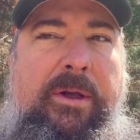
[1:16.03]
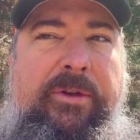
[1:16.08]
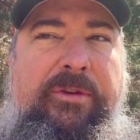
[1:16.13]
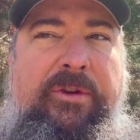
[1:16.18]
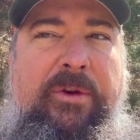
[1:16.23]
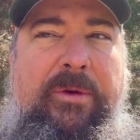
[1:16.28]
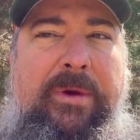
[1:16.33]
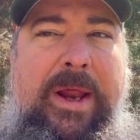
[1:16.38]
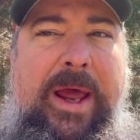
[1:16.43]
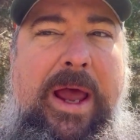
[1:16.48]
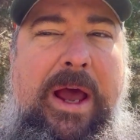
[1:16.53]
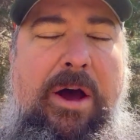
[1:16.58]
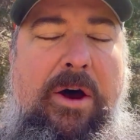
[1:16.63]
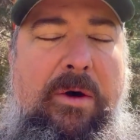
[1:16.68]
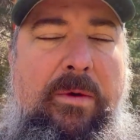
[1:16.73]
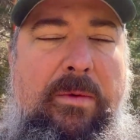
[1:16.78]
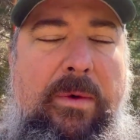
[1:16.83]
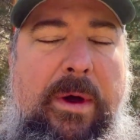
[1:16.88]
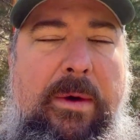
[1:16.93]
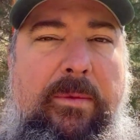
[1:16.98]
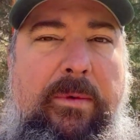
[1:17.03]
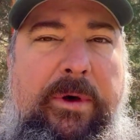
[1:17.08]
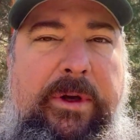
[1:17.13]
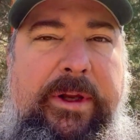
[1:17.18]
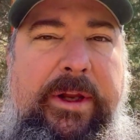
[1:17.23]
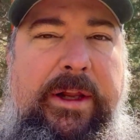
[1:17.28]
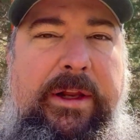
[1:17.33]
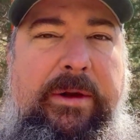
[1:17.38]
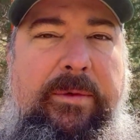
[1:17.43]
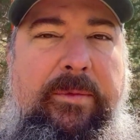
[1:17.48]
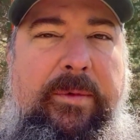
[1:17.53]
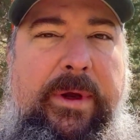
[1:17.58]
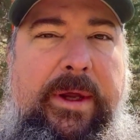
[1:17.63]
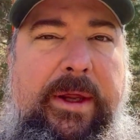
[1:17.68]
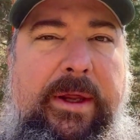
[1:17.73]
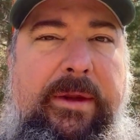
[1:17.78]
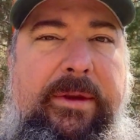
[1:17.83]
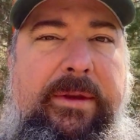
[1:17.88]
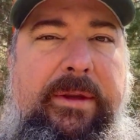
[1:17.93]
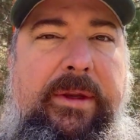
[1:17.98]
now what we're dealing
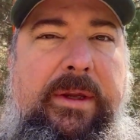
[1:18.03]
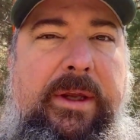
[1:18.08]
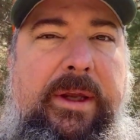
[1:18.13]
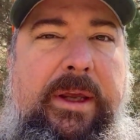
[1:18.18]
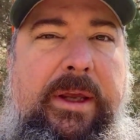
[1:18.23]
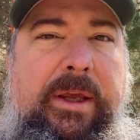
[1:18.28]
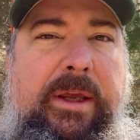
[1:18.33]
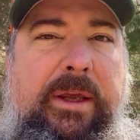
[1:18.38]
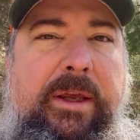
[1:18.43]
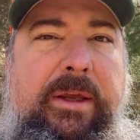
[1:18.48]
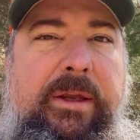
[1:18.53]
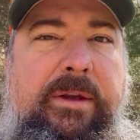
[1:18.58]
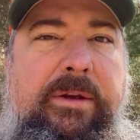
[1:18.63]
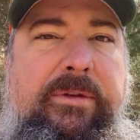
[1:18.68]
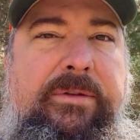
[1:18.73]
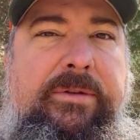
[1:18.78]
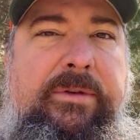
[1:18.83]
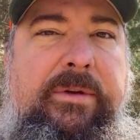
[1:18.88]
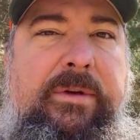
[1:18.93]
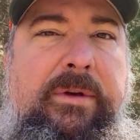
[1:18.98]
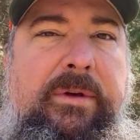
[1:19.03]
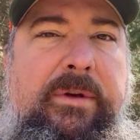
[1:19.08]
with is